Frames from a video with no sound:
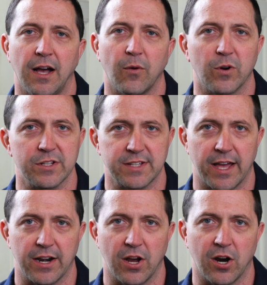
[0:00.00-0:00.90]
where it's
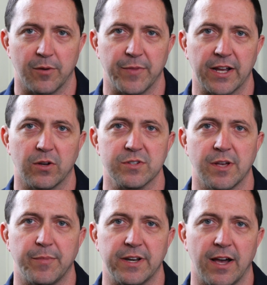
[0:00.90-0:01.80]
got an arm that goes
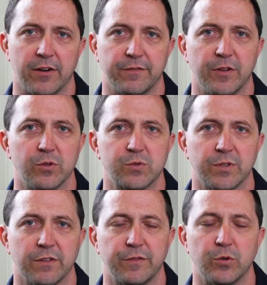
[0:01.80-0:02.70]
up and down and floats
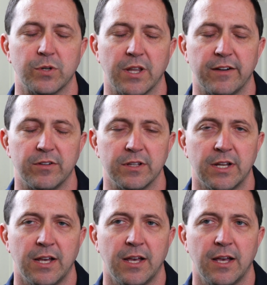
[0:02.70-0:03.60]
with the fluid level.
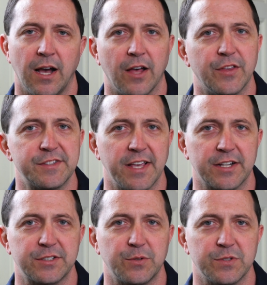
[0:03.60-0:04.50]
This
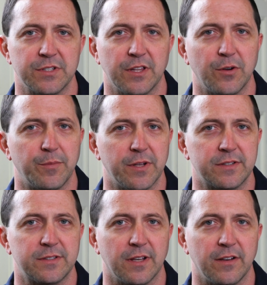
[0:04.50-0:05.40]
actually was a little
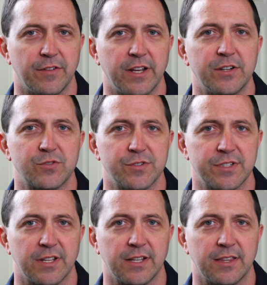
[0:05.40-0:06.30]
bit of an
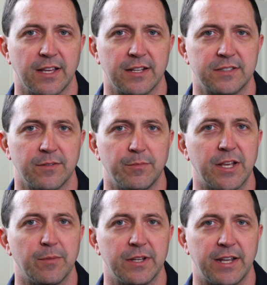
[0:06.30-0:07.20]
interesting thing to
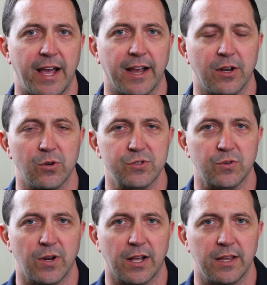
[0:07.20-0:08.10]
be able to diagnose
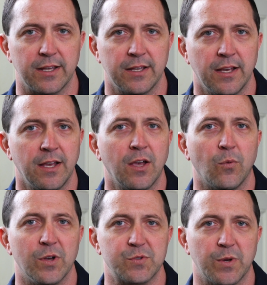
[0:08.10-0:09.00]
correctly.
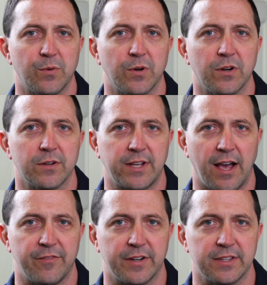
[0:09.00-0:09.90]
Once we were
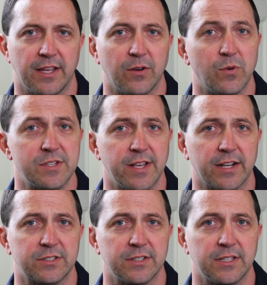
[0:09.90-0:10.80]
confident that it was
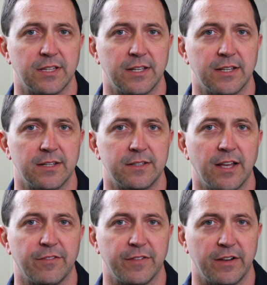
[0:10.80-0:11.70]
actually the
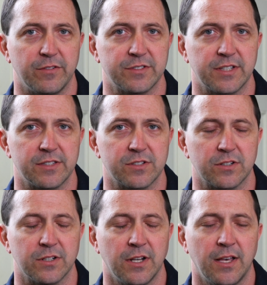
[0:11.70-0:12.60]
DEF level sensor,